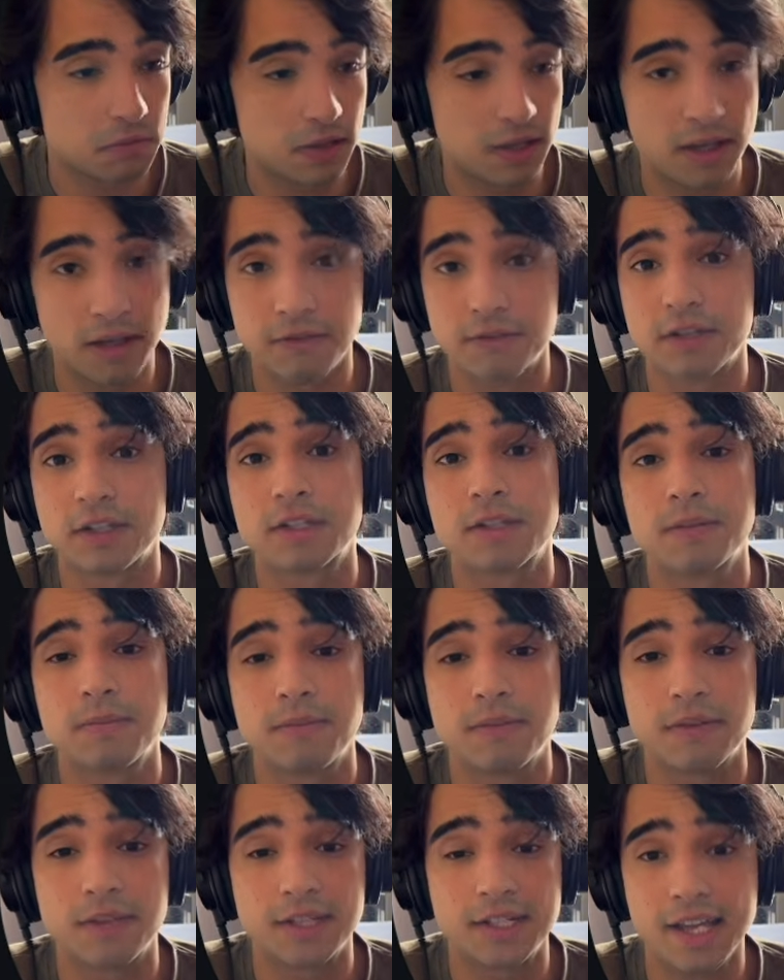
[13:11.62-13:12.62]
give it
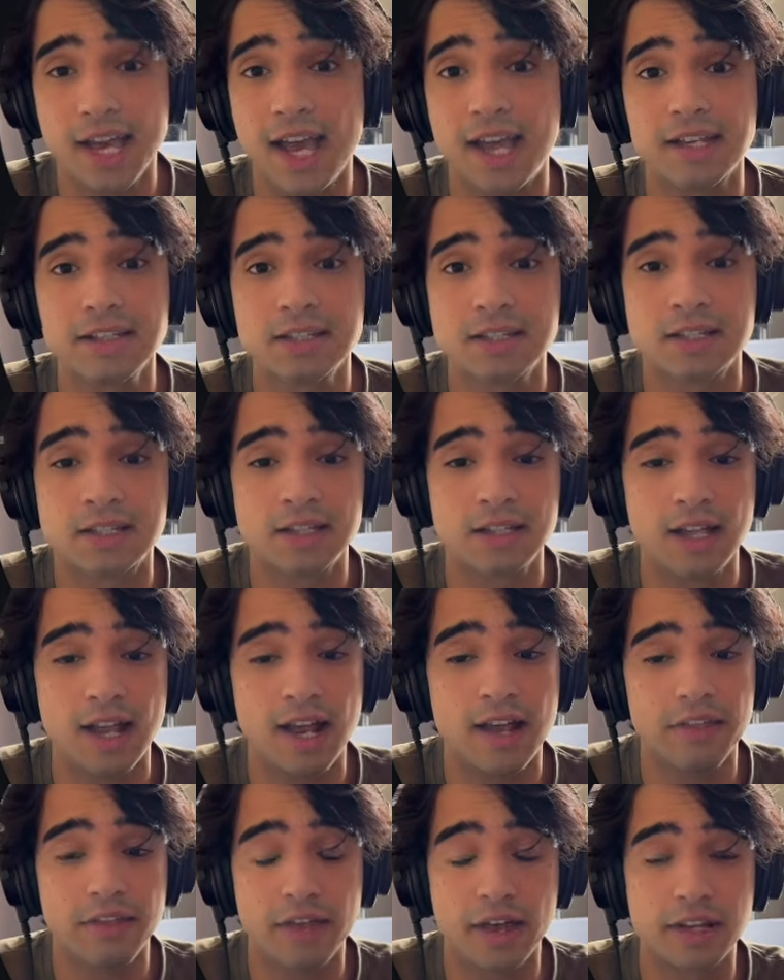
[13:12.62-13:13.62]
the text
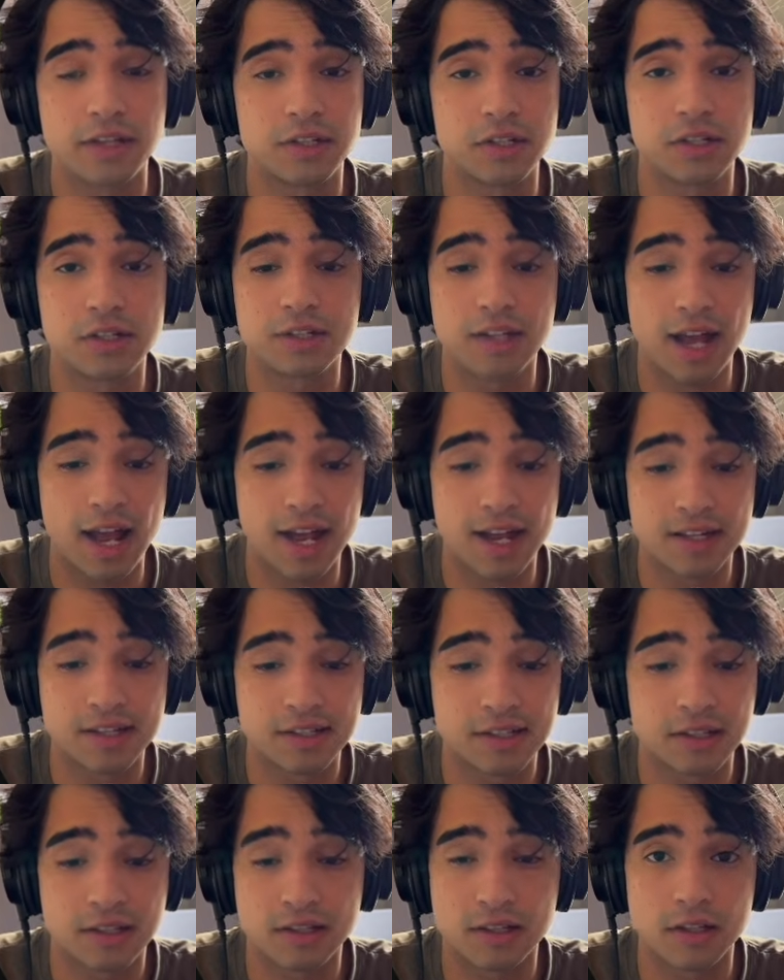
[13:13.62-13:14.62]
and then just
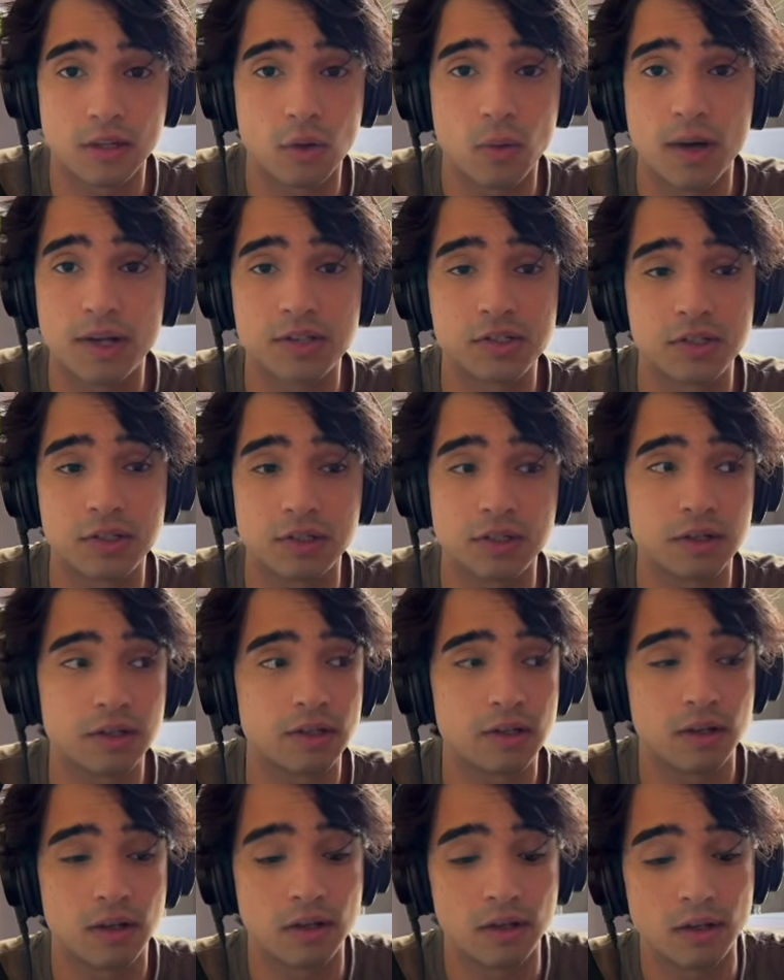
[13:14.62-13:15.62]
ask the question
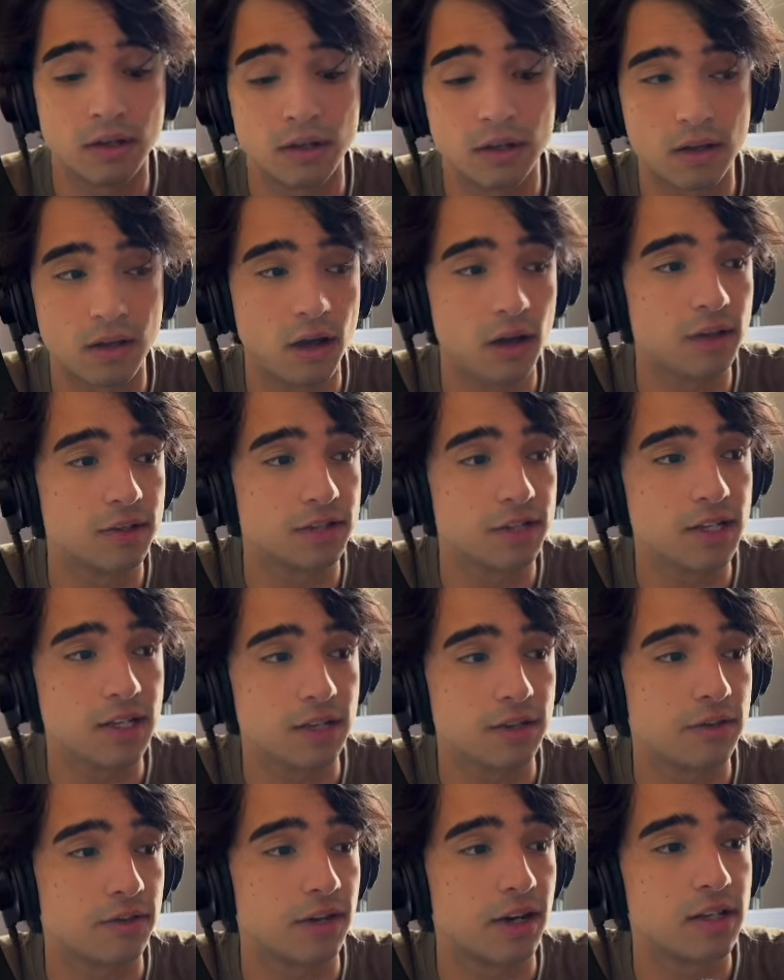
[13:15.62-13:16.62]

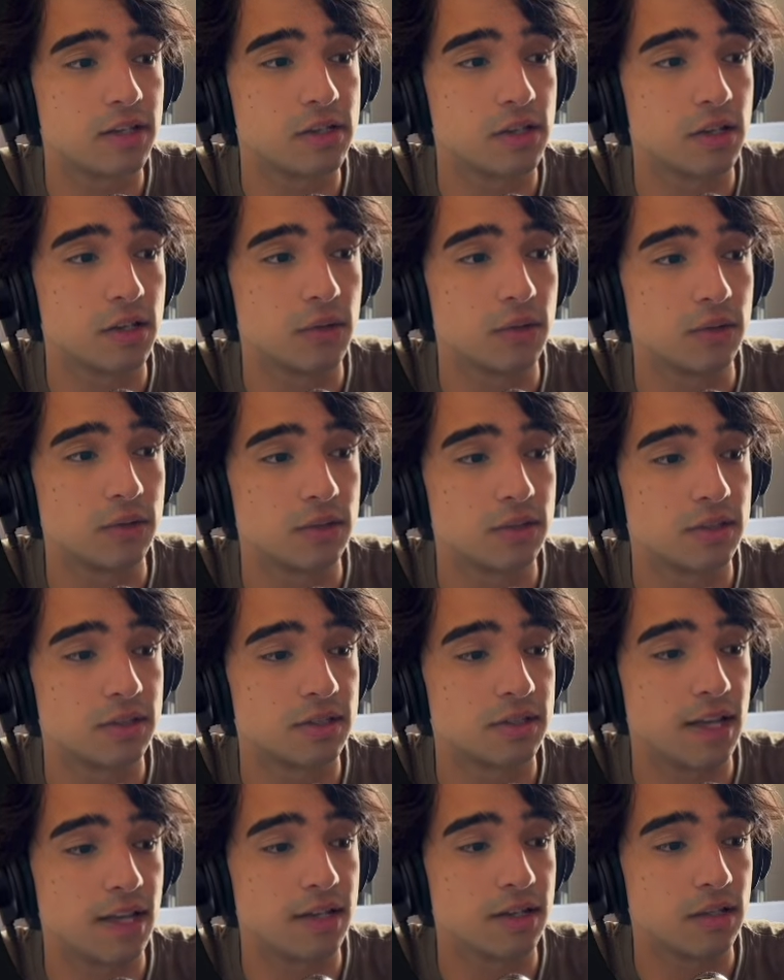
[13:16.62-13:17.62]
underneath, right? So you will
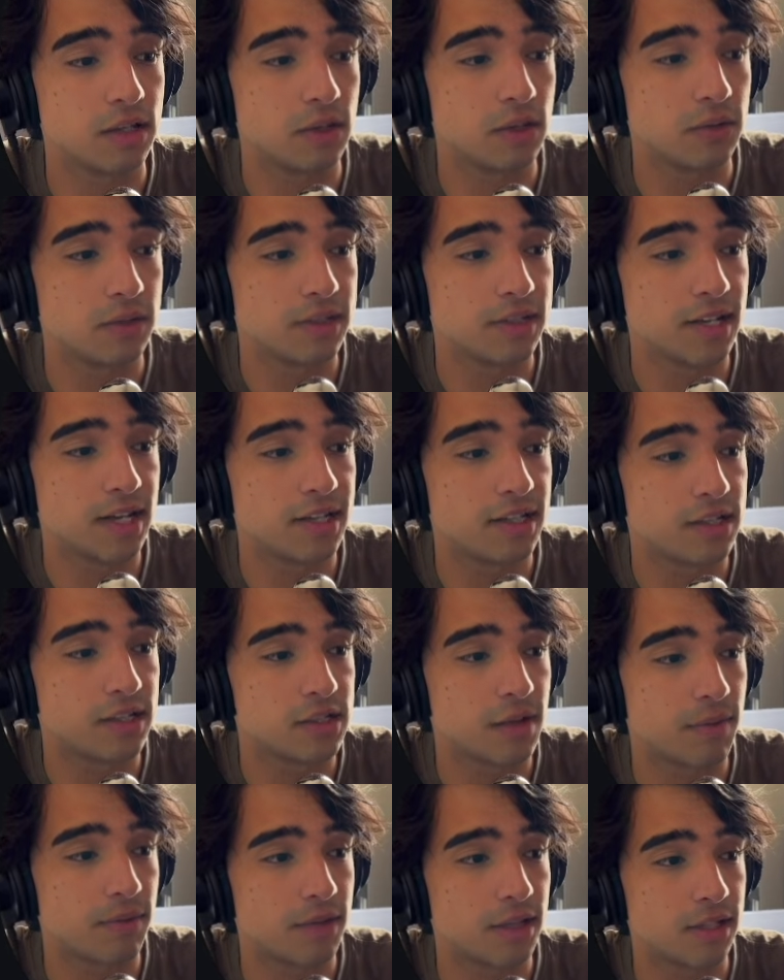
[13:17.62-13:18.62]
send it
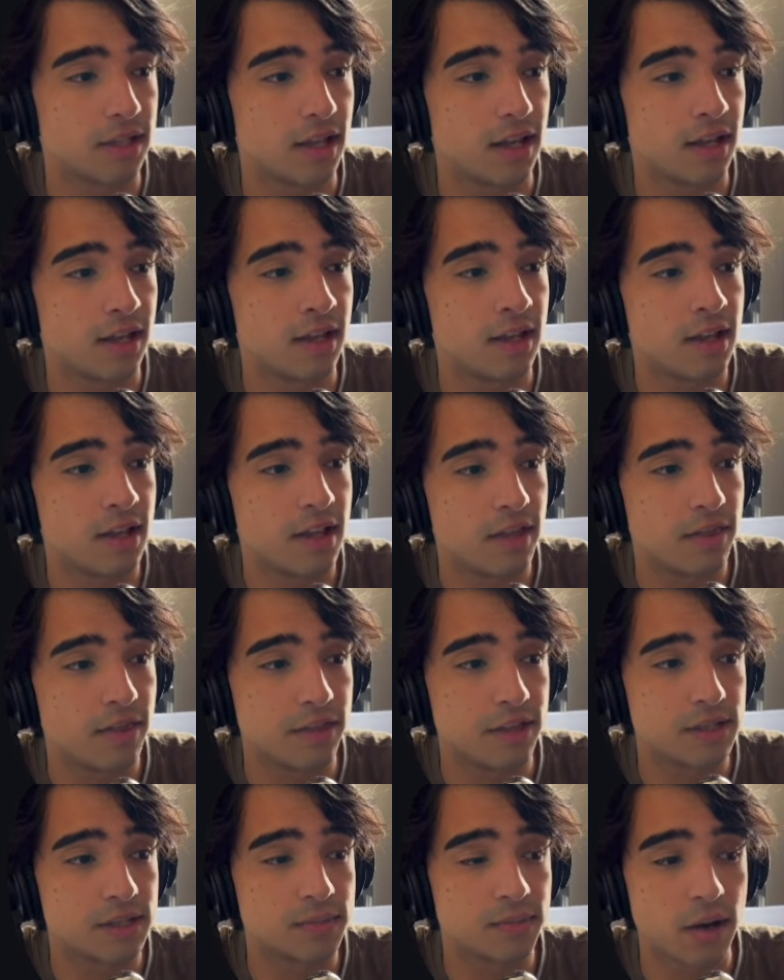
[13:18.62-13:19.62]
something like
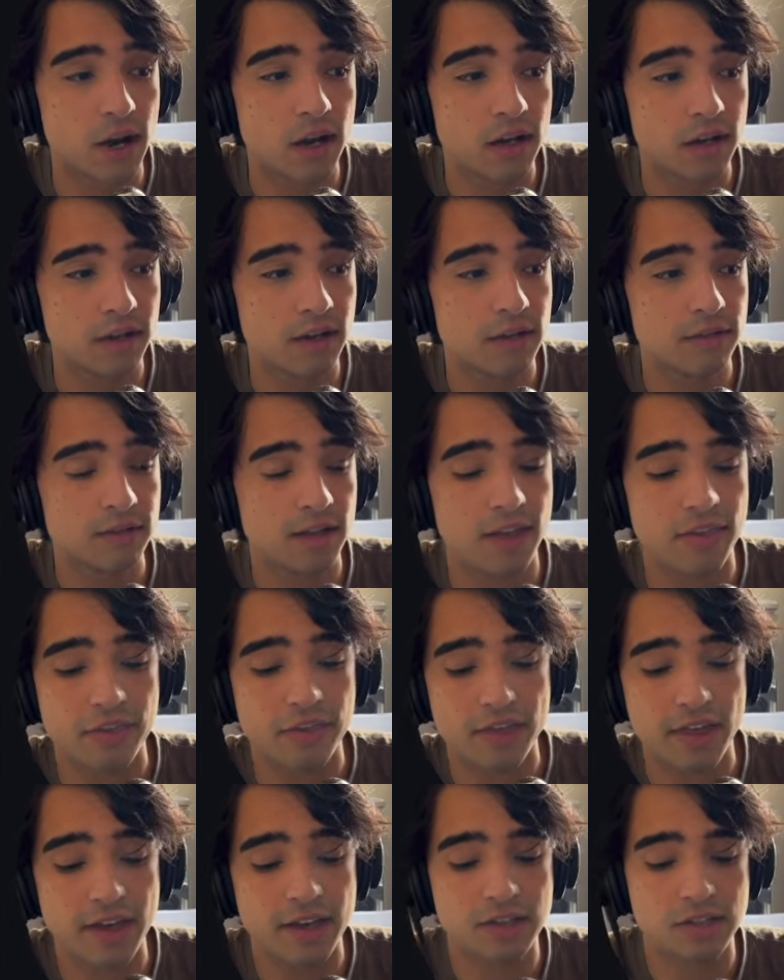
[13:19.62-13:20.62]
this paragraph,
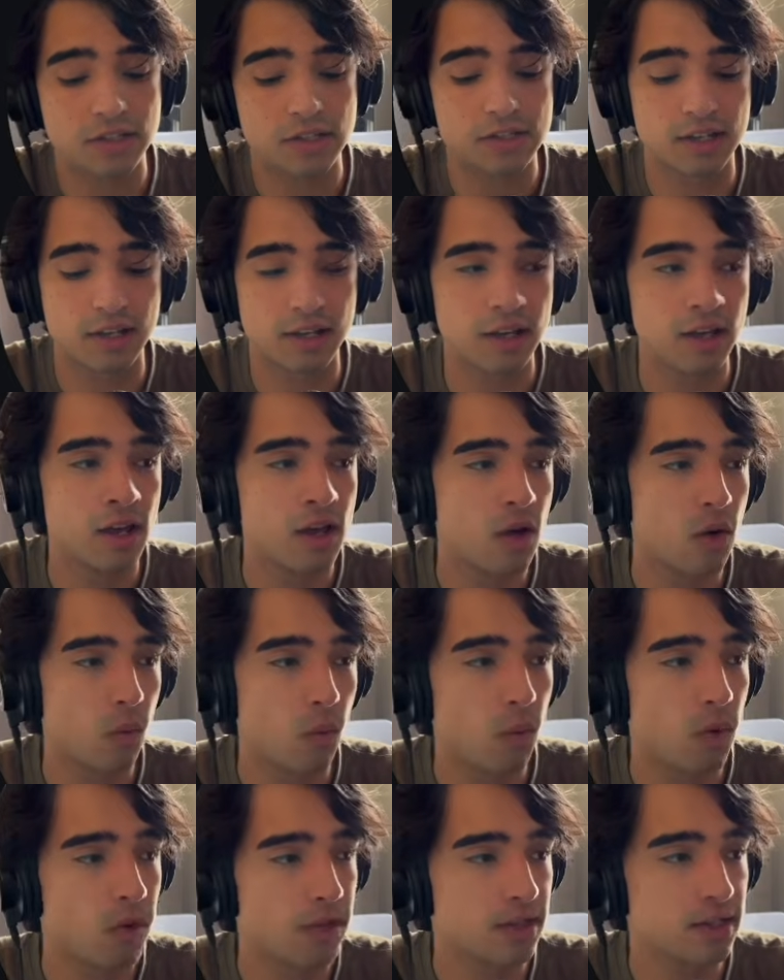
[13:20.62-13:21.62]
and then you say,
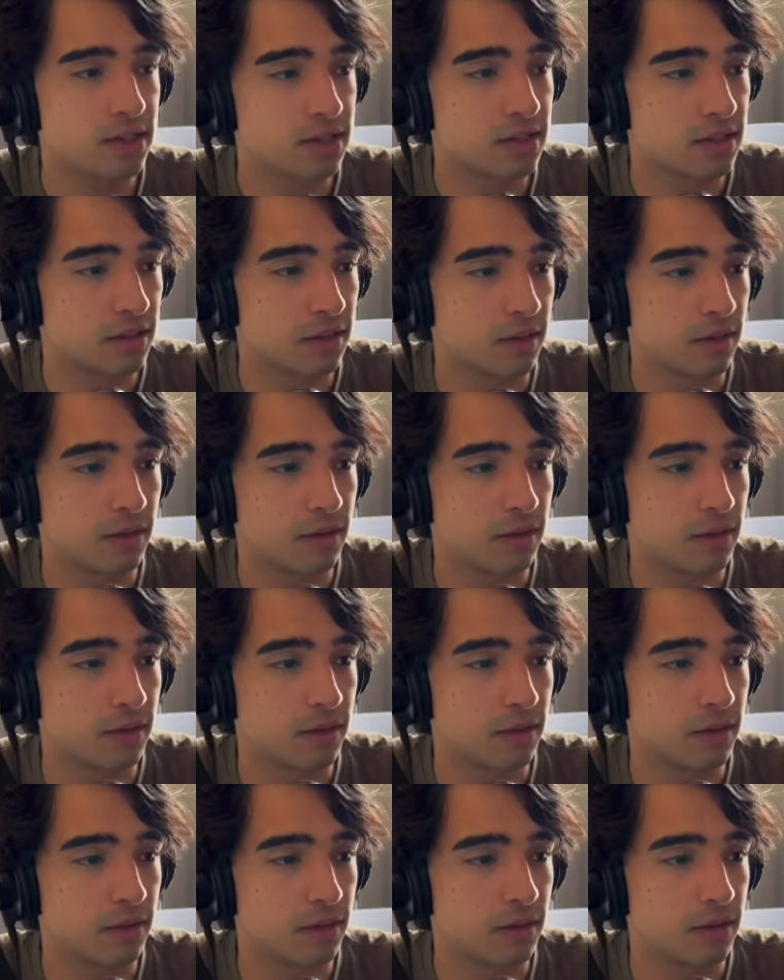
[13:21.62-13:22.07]
what is